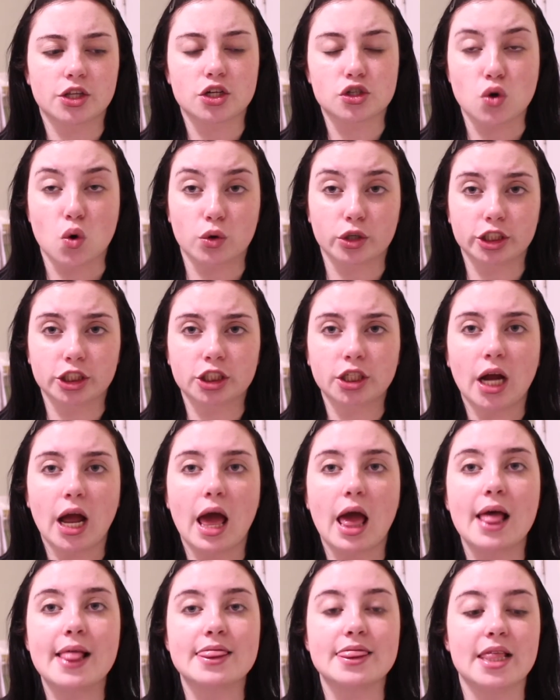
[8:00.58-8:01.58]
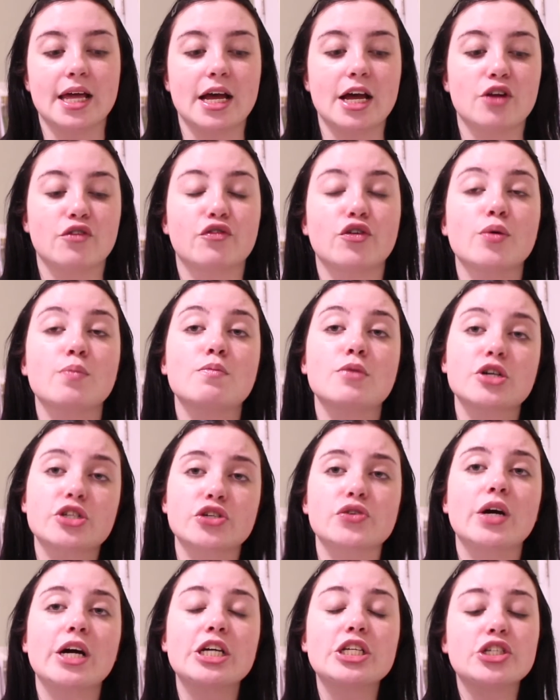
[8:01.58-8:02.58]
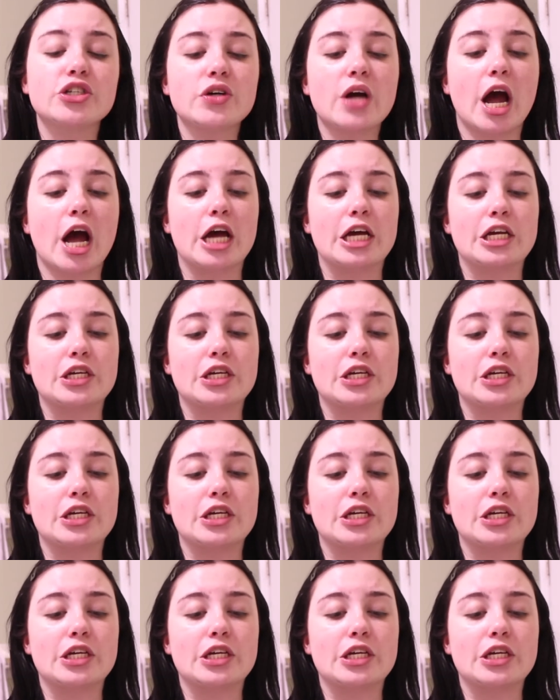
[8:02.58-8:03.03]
the toner and then for moisturizer I